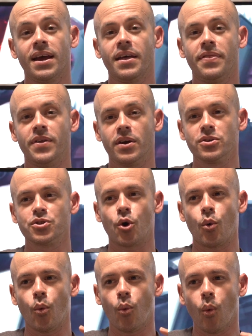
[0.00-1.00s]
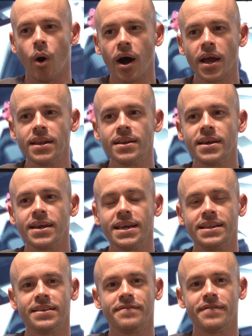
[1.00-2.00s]
There's one
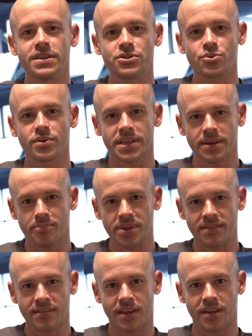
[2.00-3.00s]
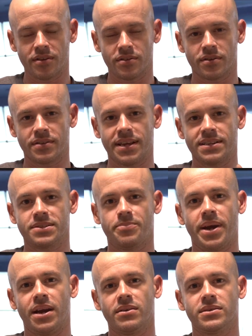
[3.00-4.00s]
individual in particular that is
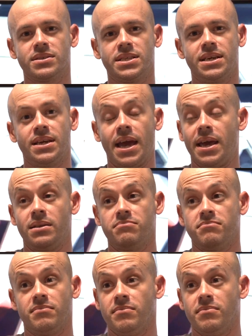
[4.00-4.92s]
apparently, and